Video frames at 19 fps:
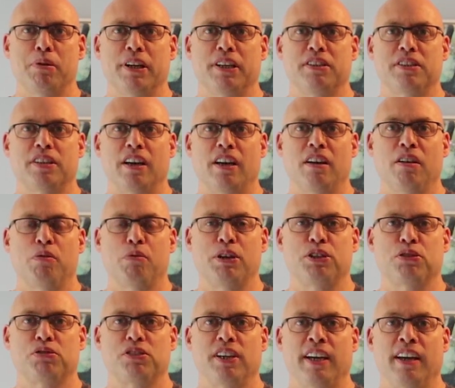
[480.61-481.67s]
but we
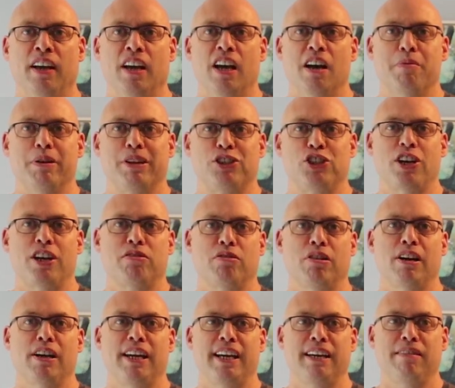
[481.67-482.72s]
shall see. But
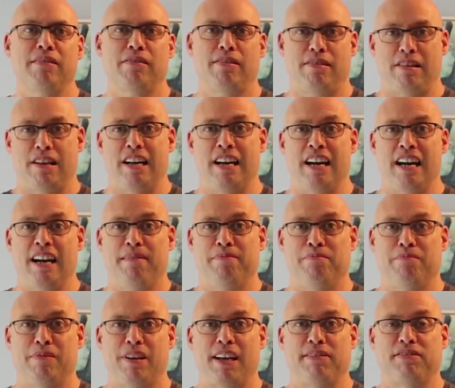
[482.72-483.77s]
generally,
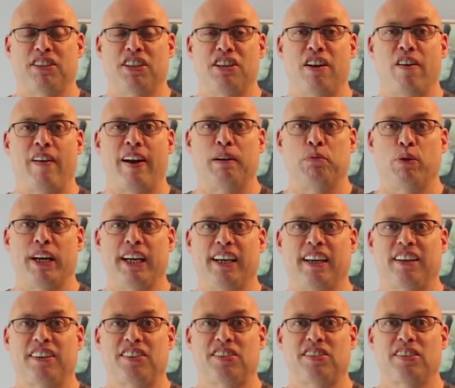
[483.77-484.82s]
after 9
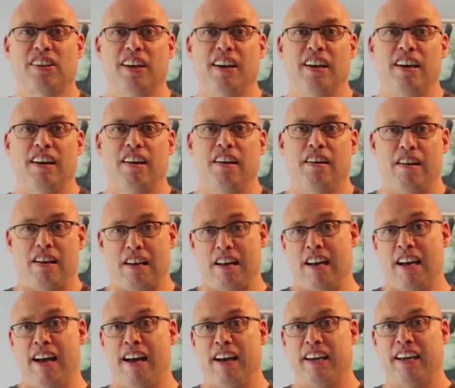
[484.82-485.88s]
weeks,
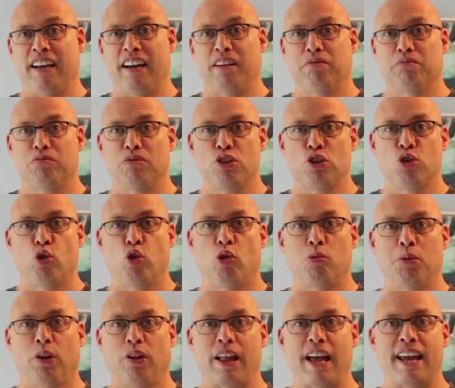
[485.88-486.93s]

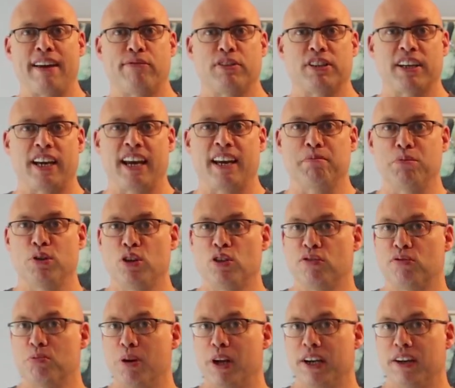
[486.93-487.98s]
normal everyday
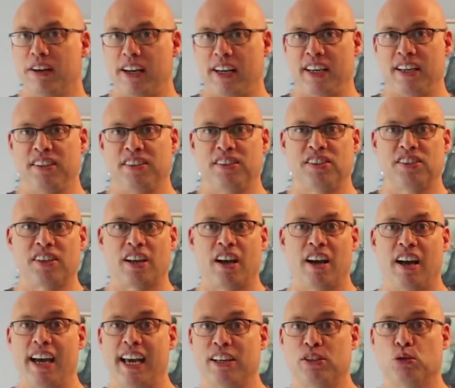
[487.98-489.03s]
movement is
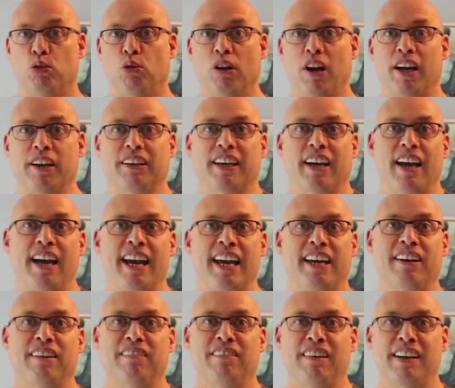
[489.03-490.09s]
all okay
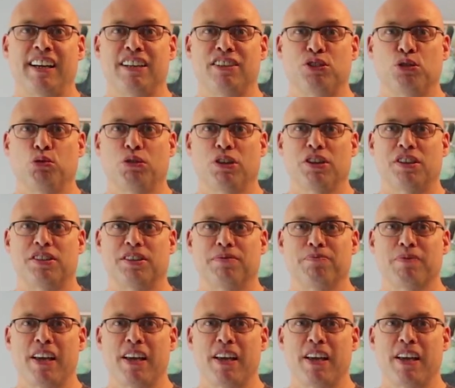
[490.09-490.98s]
and it's all good.